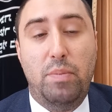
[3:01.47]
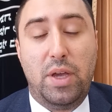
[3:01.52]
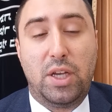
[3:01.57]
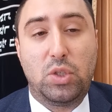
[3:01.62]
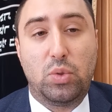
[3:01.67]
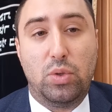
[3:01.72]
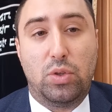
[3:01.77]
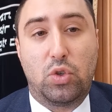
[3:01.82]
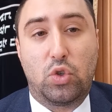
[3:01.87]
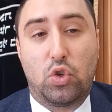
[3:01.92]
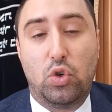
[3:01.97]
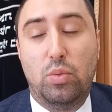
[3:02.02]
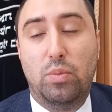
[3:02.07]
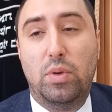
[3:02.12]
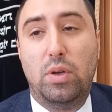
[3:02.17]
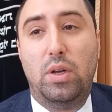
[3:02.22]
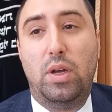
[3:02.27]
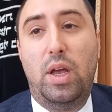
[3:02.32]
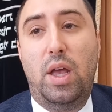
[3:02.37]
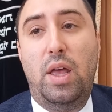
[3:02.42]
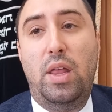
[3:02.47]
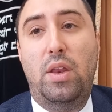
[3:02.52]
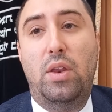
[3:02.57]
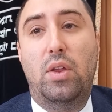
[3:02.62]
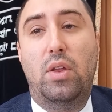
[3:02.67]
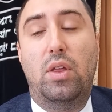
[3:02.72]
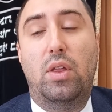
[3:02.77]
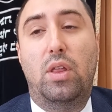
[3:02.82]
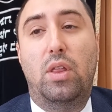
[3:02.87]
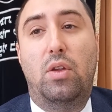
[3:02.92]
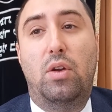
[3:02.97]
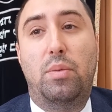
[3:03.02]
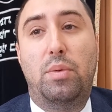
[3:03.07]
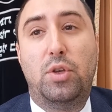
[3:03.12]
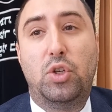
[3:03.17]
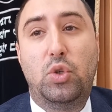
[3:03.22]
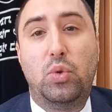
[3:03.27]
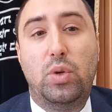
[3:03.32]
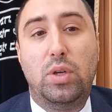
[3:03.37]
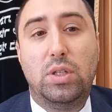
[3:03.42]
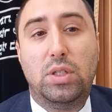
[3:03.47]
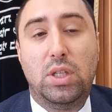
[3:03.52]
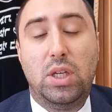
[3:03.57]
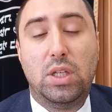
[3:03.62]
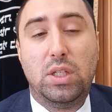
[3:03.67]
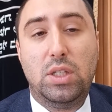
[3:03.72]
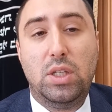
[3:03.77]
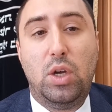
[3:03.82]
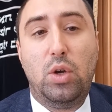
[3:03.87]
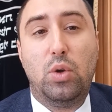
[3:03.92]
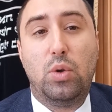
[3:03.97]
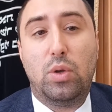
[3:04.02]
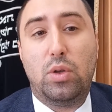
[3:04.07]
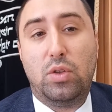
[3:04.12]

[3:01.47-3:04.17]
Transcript: with truma. And Rabbi Yeshua says no.